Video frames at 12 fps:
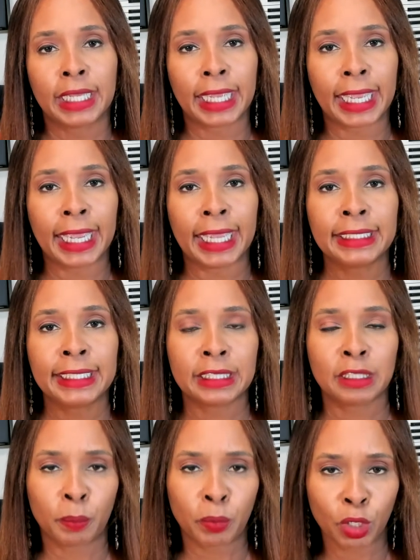and get
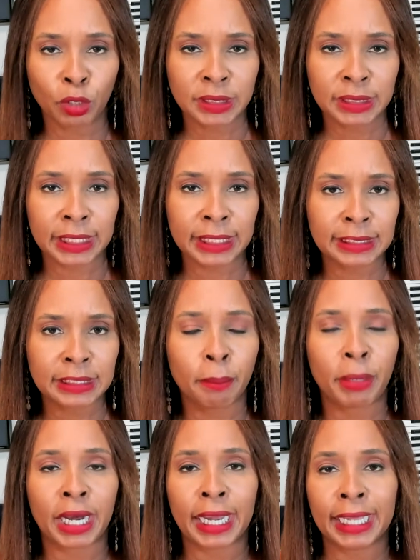the proceeds to
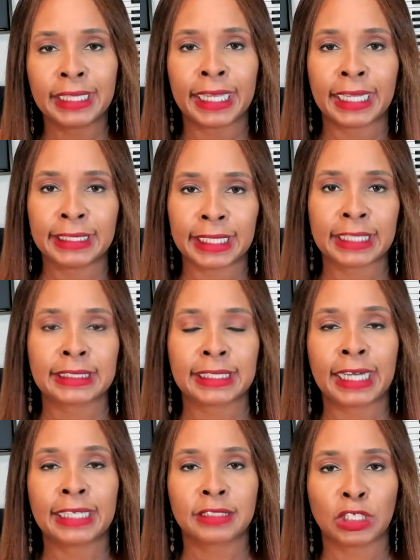buy that next
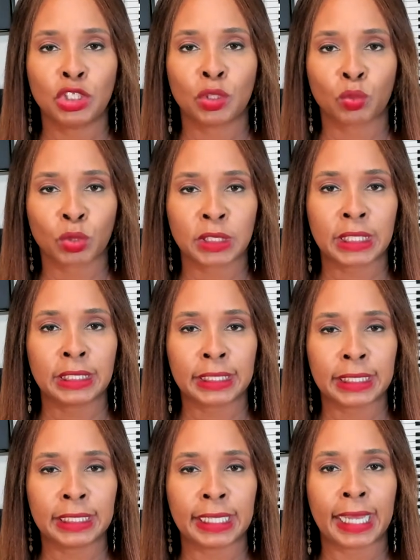house that you're really
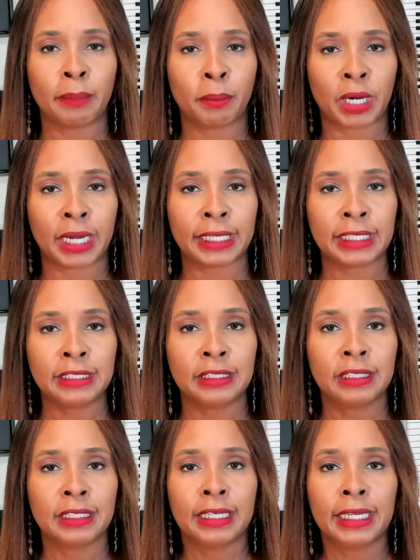looking at buying?
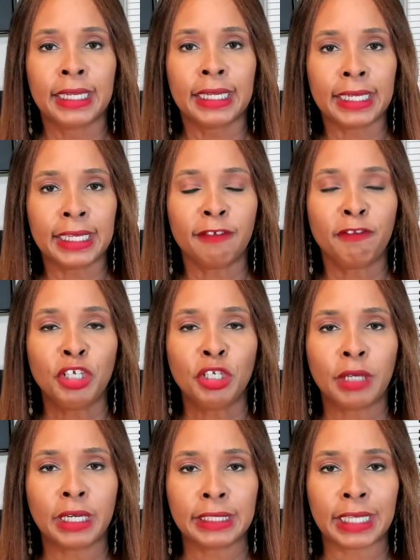If you
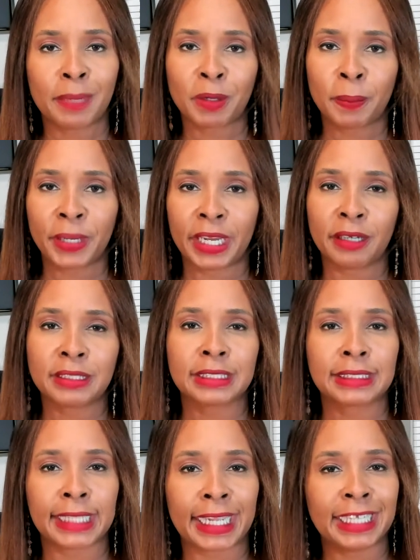are not prepared to
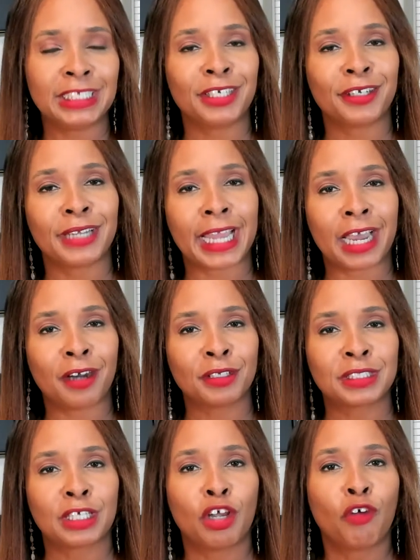stay in your
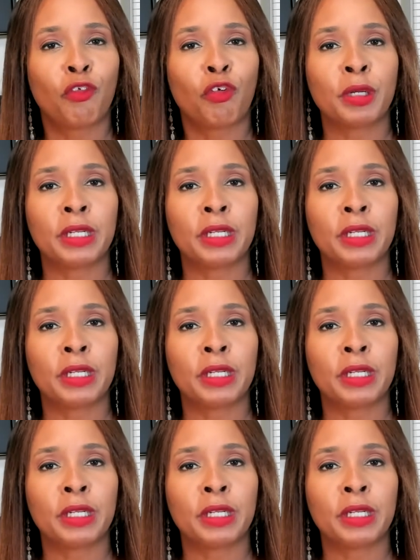house for the